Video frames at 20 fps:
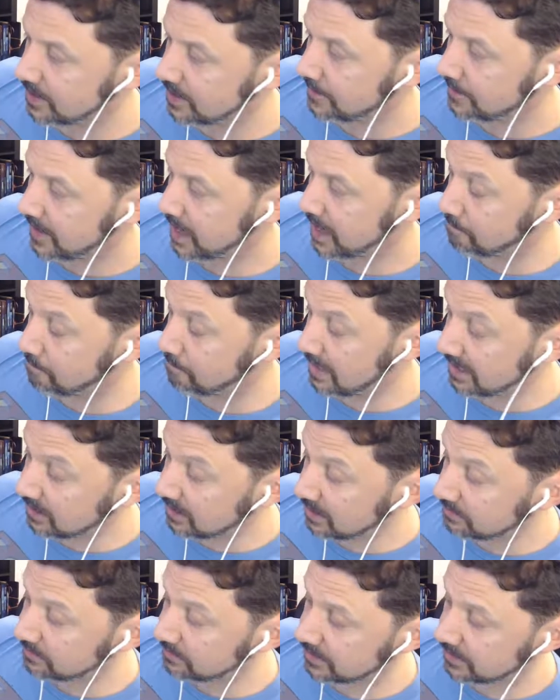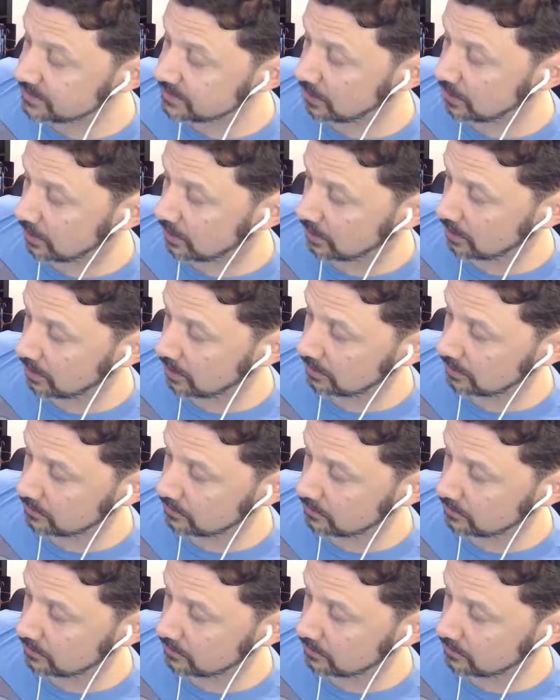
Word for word: And many of these are